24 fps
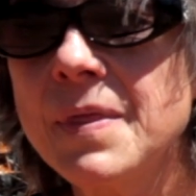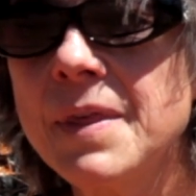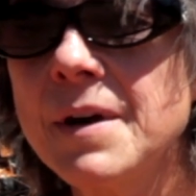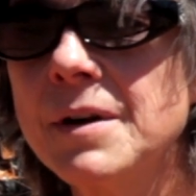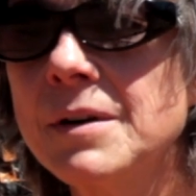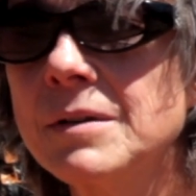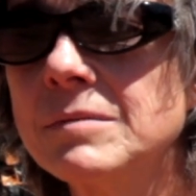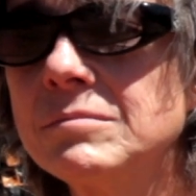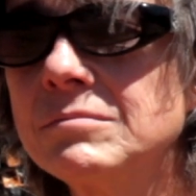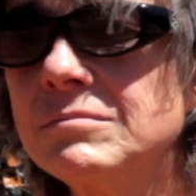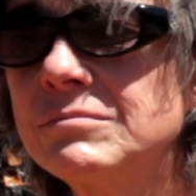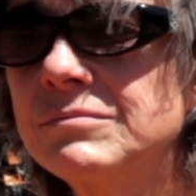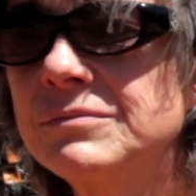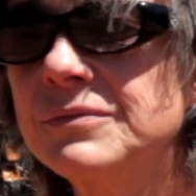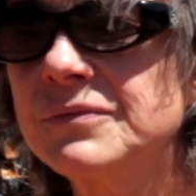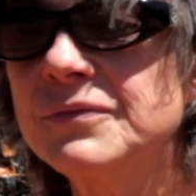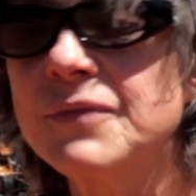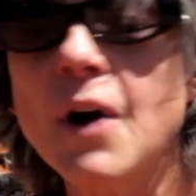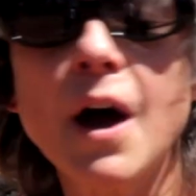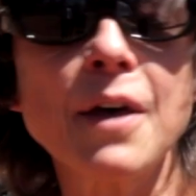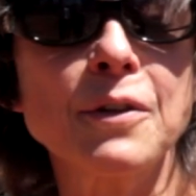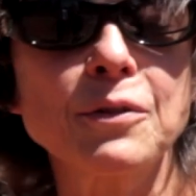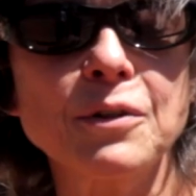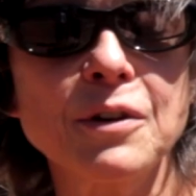the
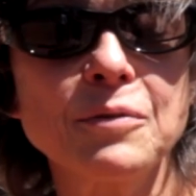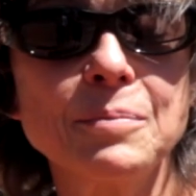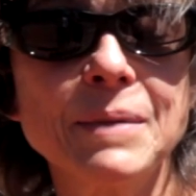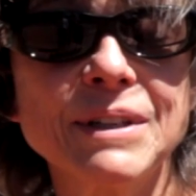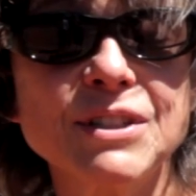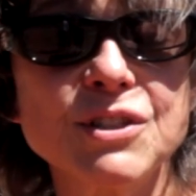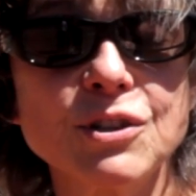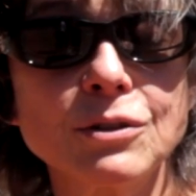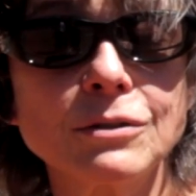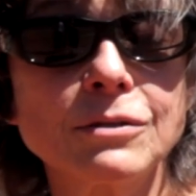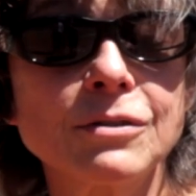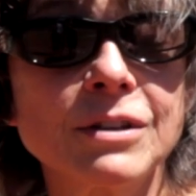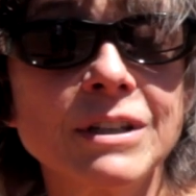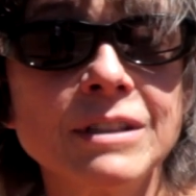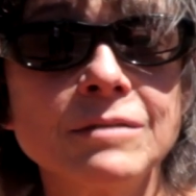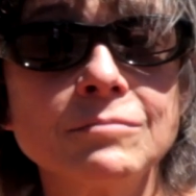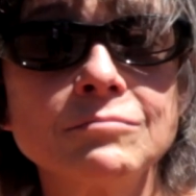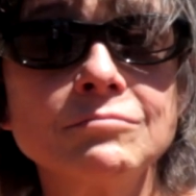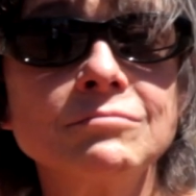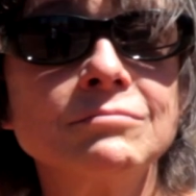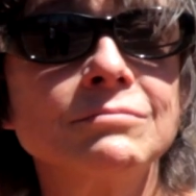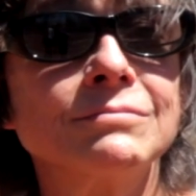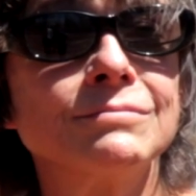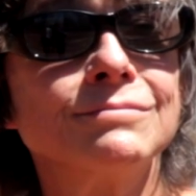father of my
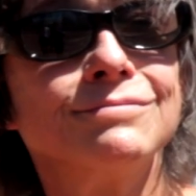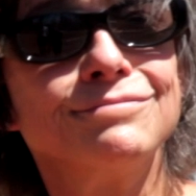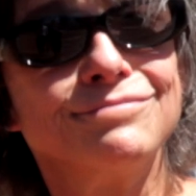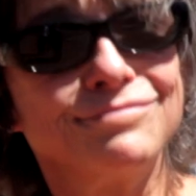children,